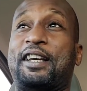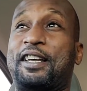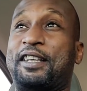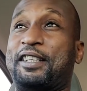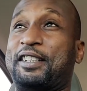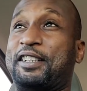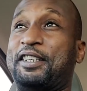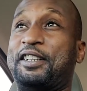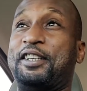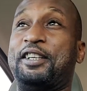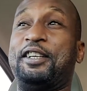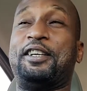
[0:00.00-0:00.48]
like,
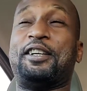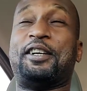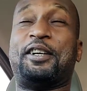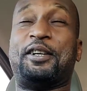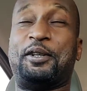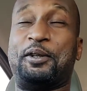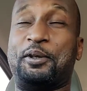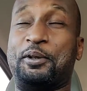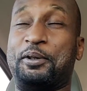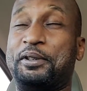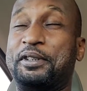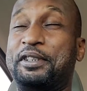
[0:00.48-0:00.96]

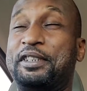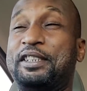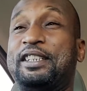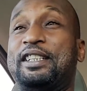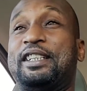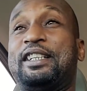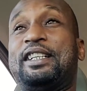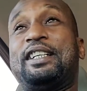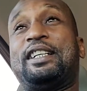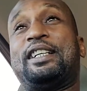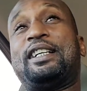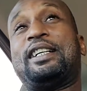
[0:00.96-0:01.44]
yo,
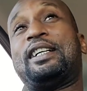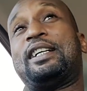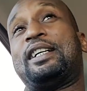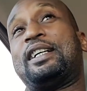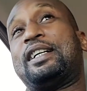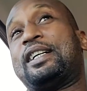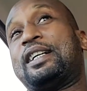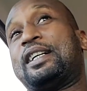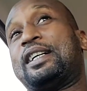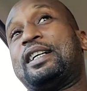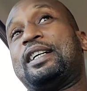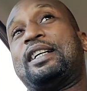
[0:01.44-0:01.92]

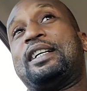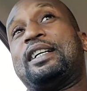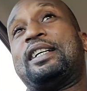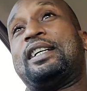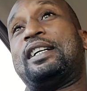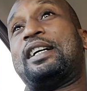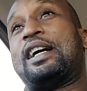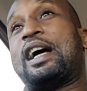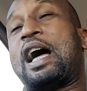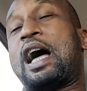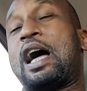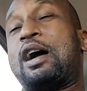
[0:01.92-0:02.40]

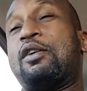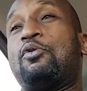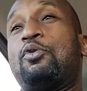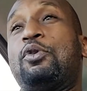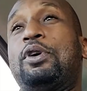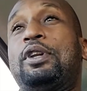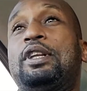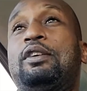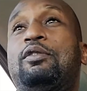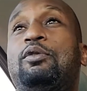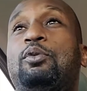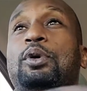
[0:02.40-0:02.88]
I
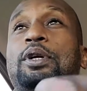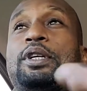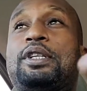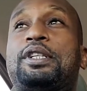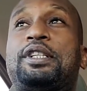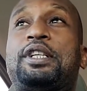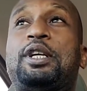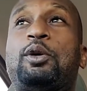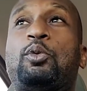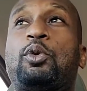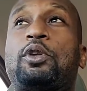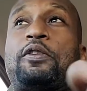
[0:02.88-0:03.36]
really wish
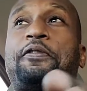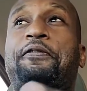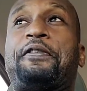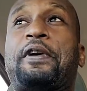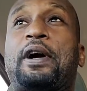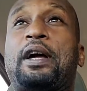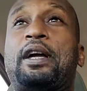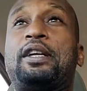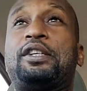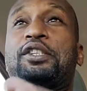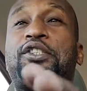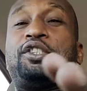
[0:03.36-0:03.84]
she was
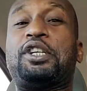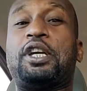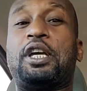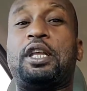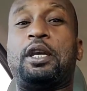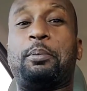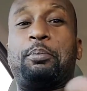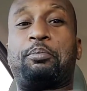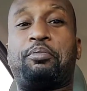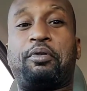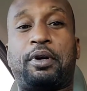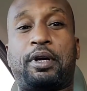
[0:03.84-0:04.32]
fighting
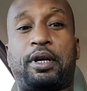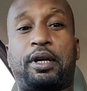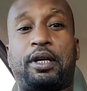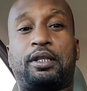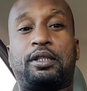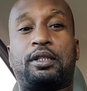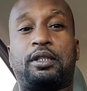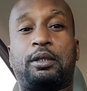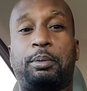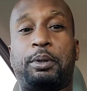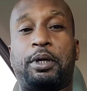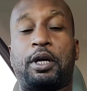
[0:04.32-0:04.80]
Shannon
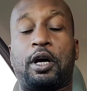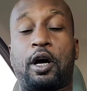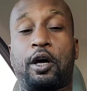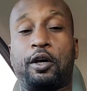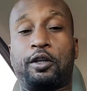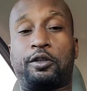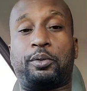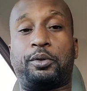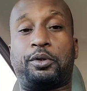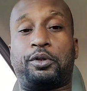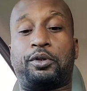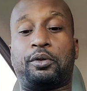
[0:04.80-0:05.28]
Briggs, to be
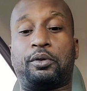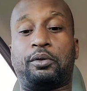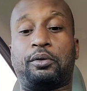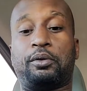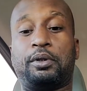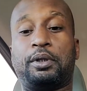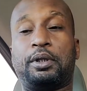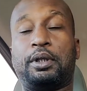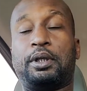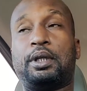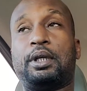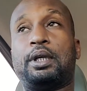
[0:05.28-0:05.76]
honest with you.
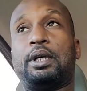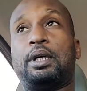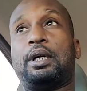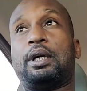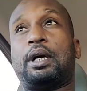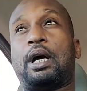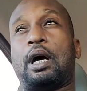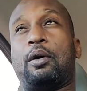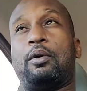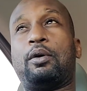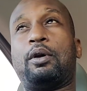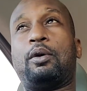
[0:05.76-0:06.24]

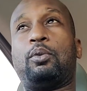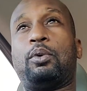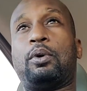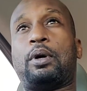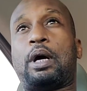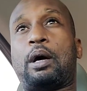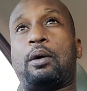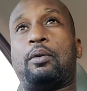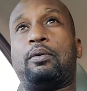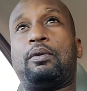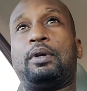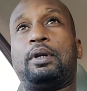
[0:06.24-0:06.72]
I would
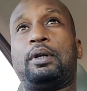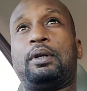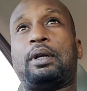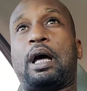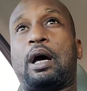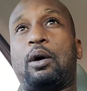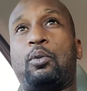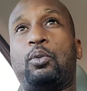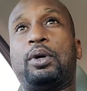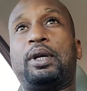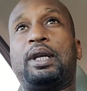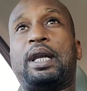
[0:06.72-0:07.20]
I would
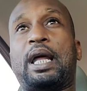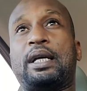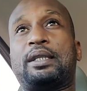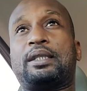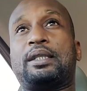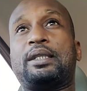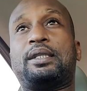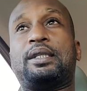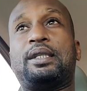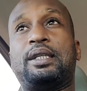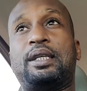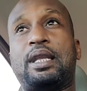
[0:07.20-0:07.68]
I would like
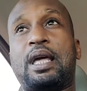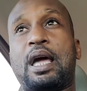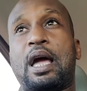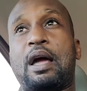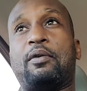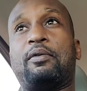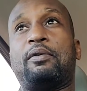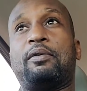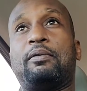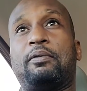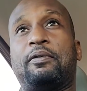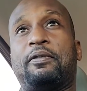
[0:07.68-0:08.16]
to see
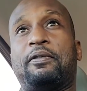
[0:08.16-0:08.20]
that.